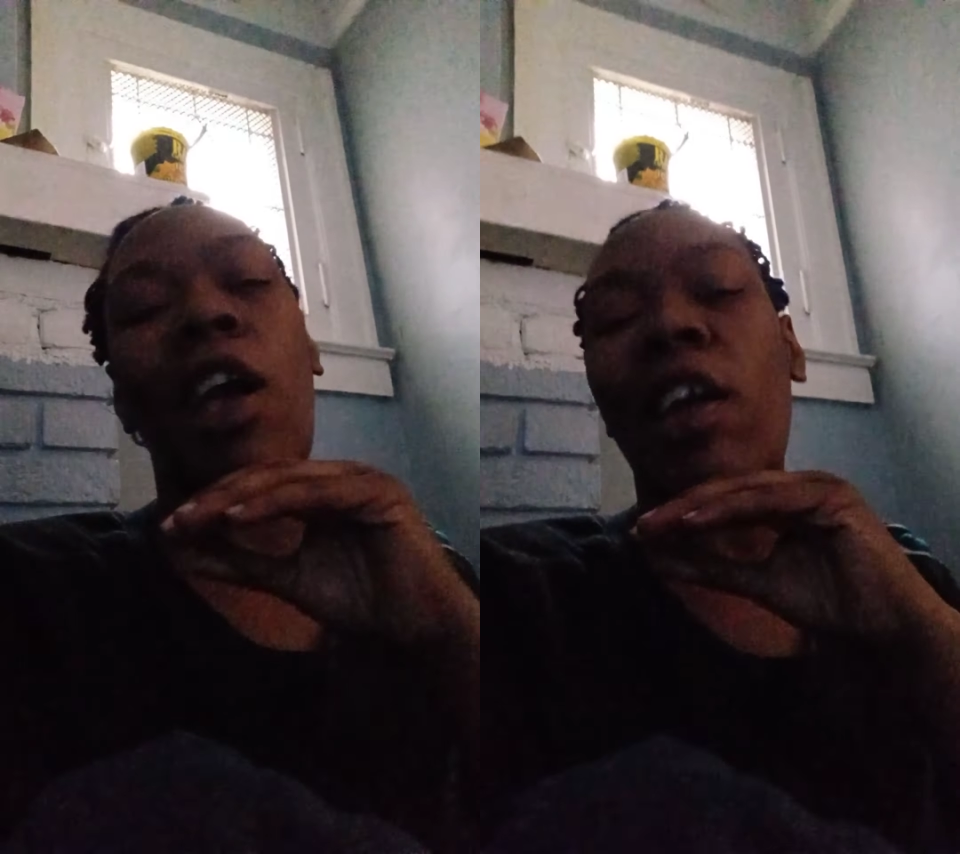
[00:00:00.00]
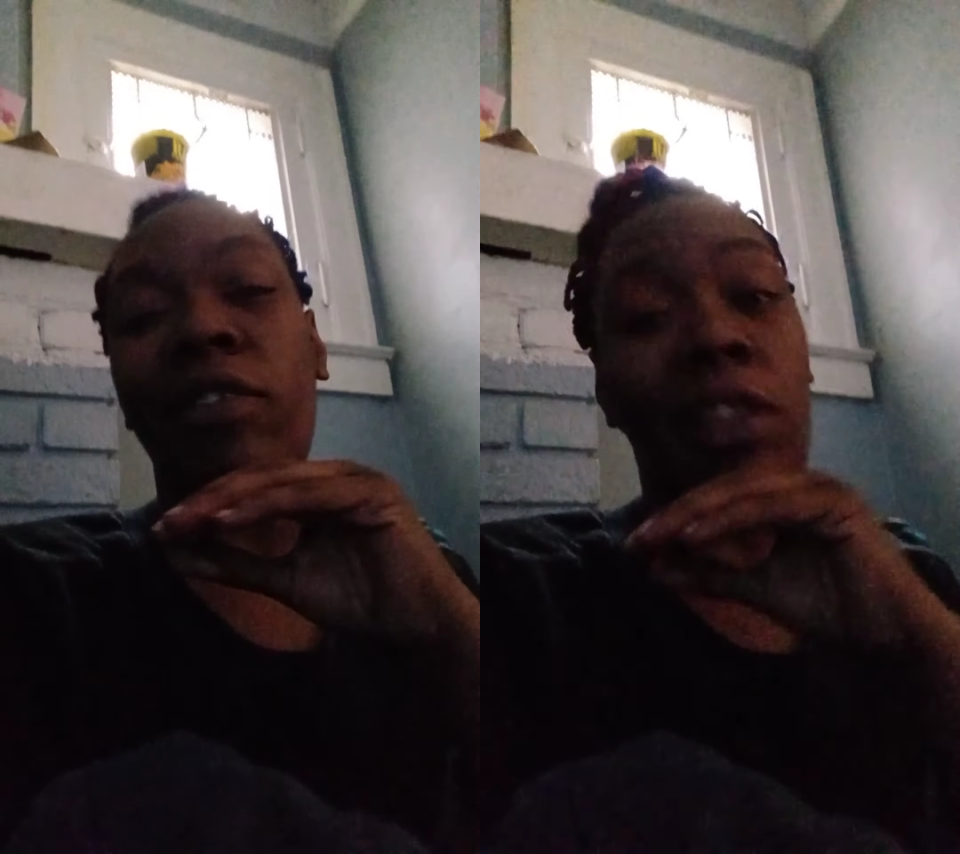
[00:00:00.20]

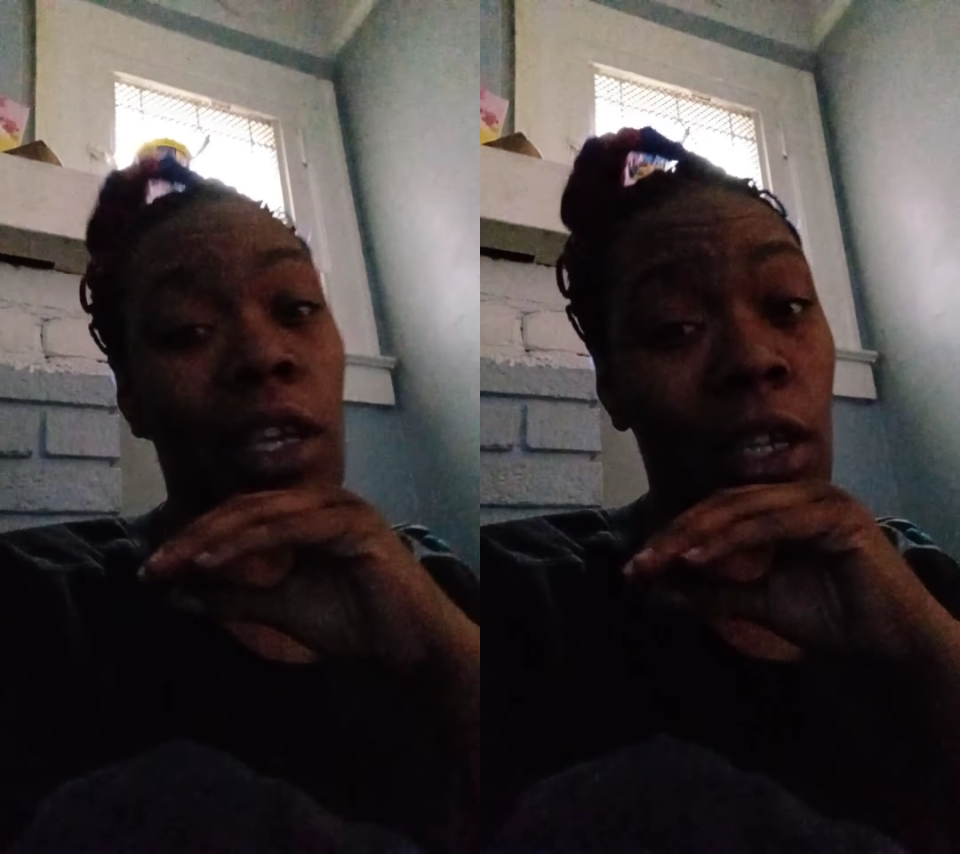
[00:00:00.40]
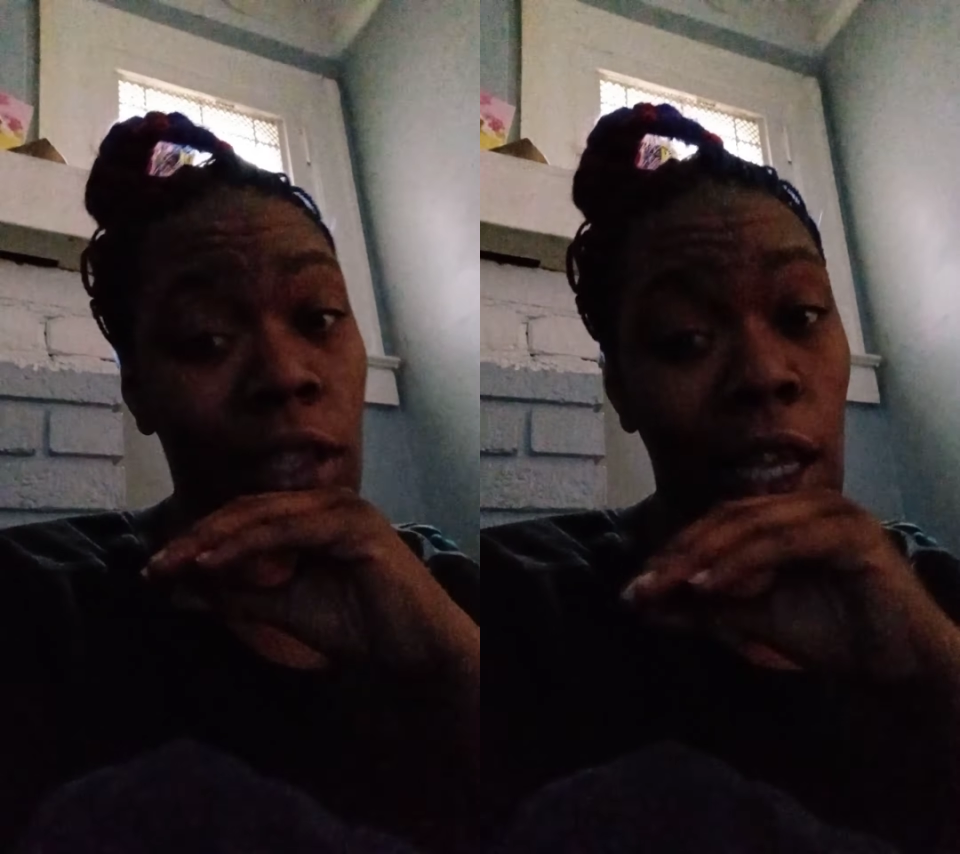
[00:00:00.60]

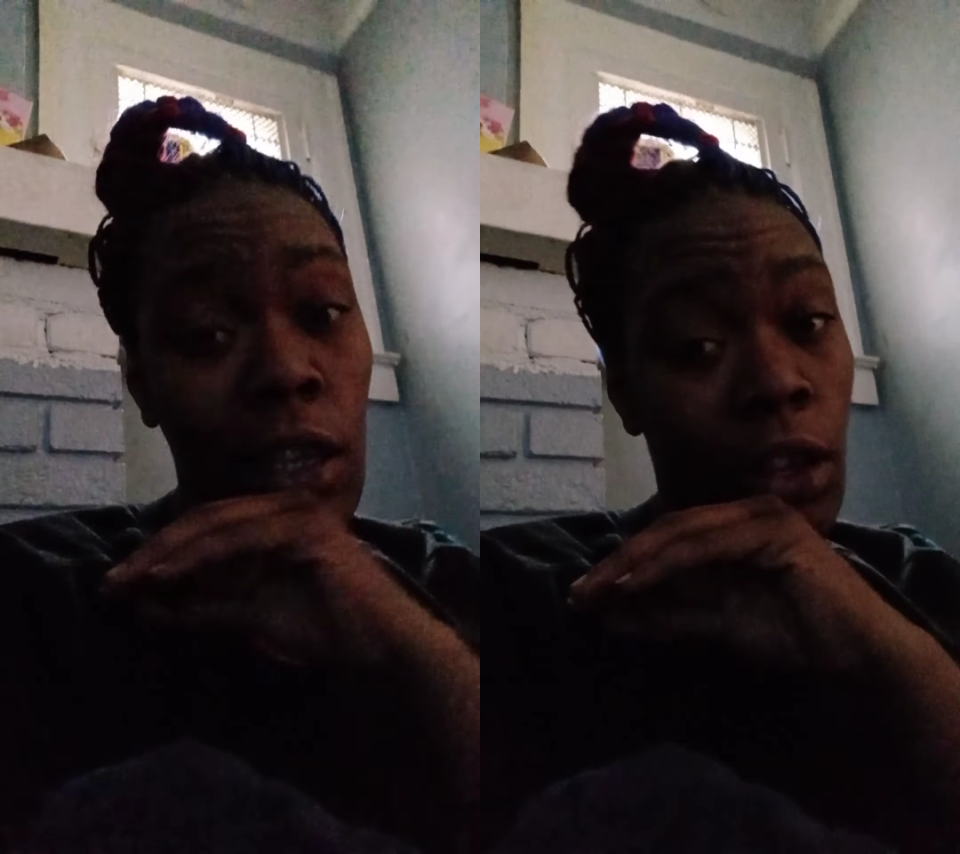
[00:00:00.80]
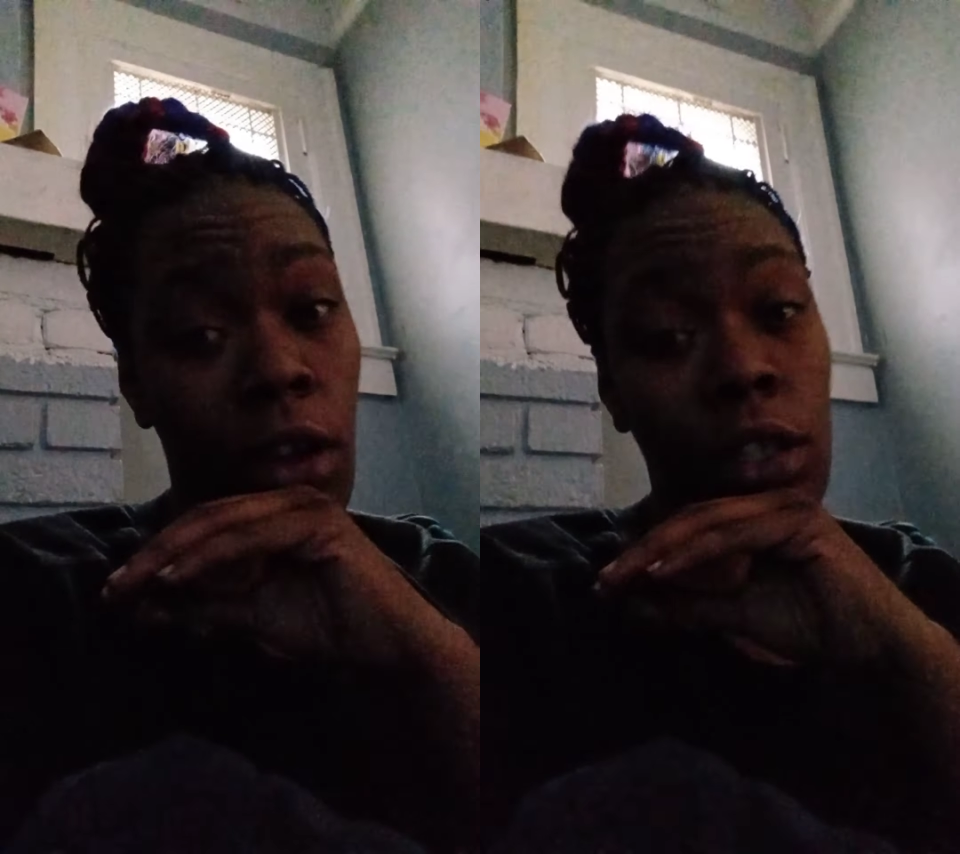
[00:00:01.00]
everything.
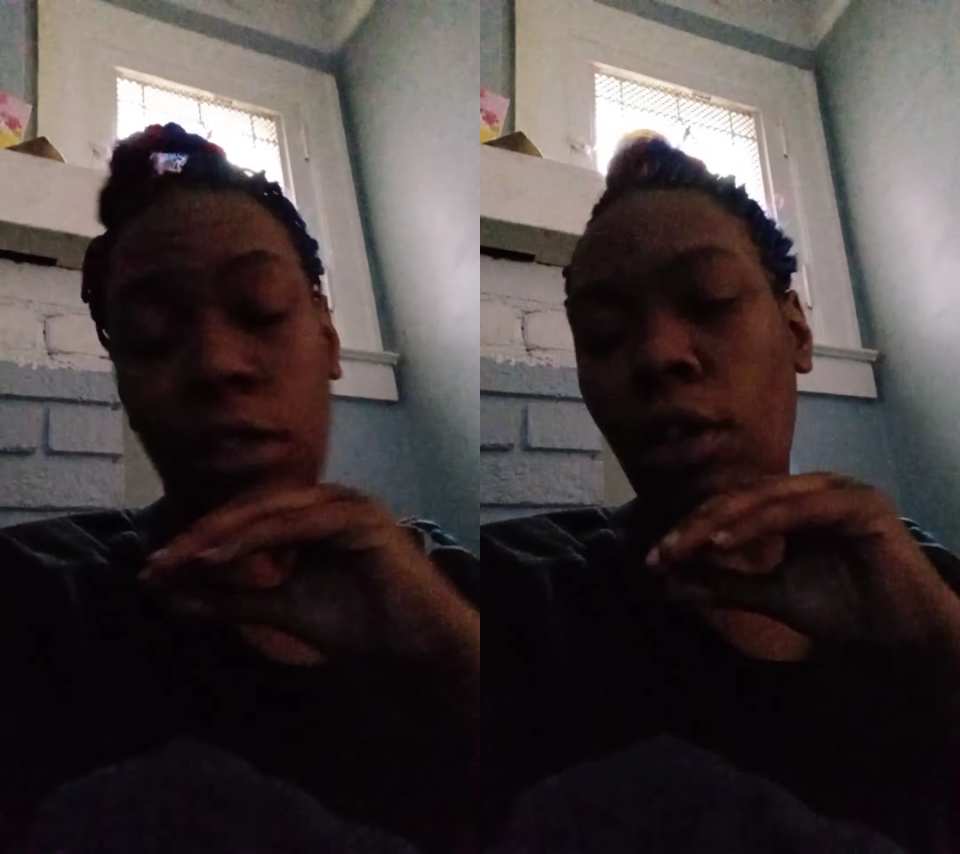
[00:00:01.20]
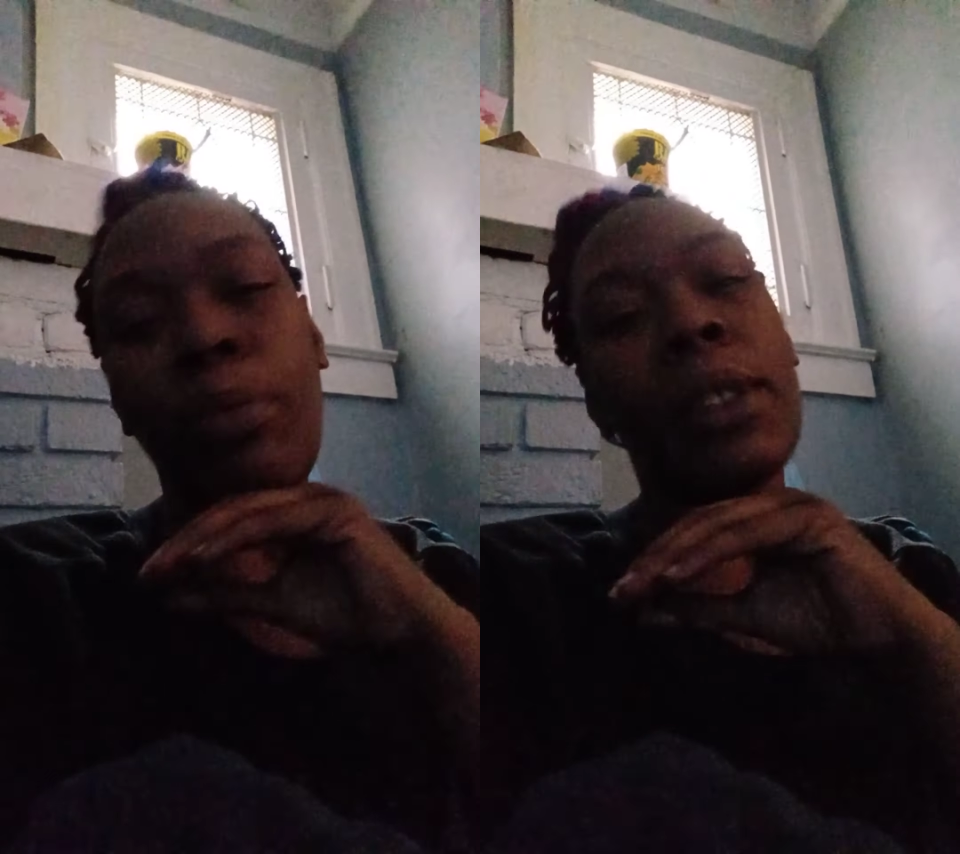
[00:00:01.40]
Thank y'all
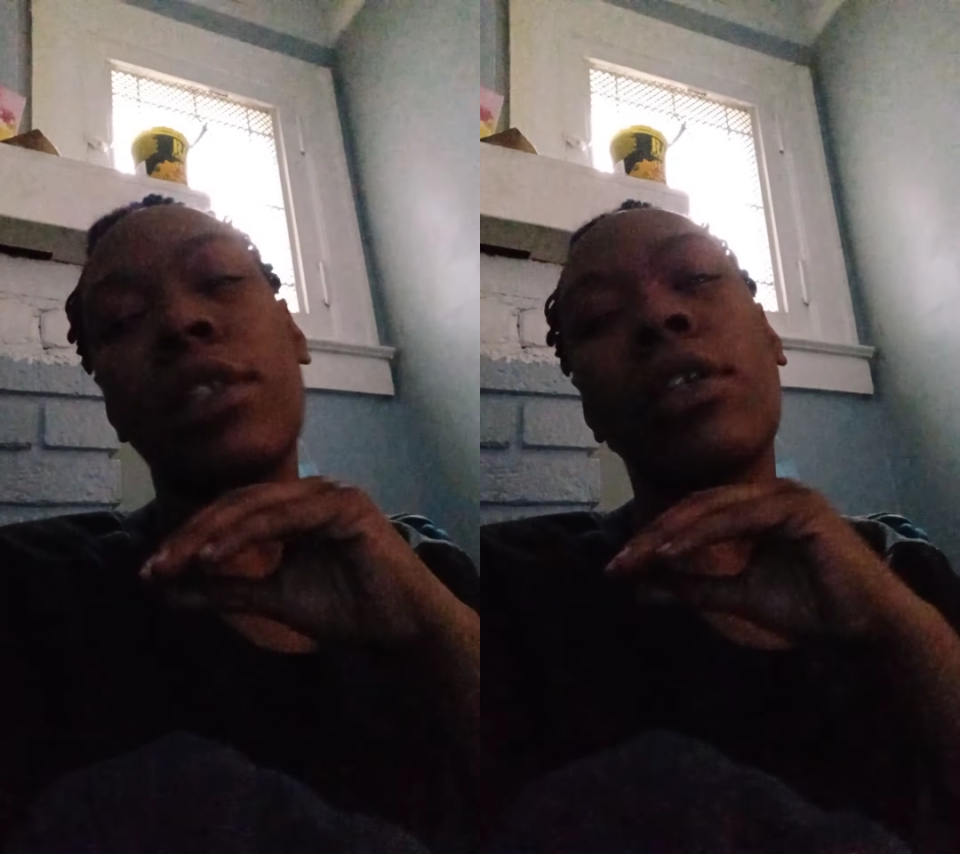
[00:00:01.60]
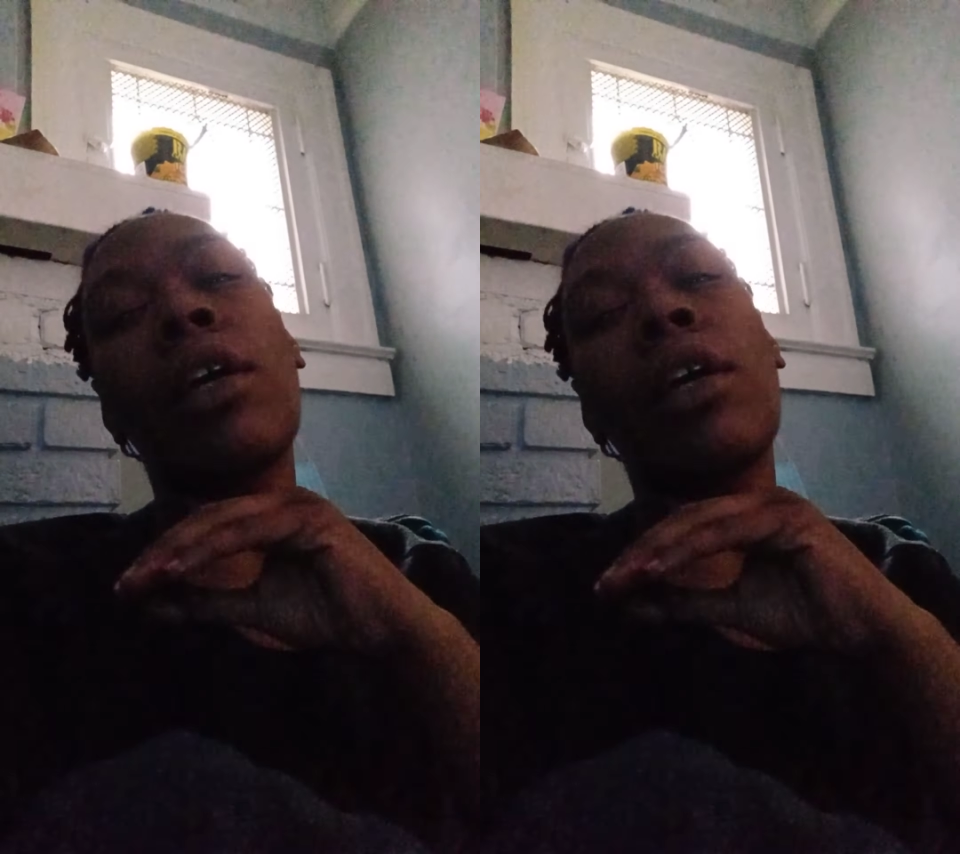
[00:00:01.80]
so much.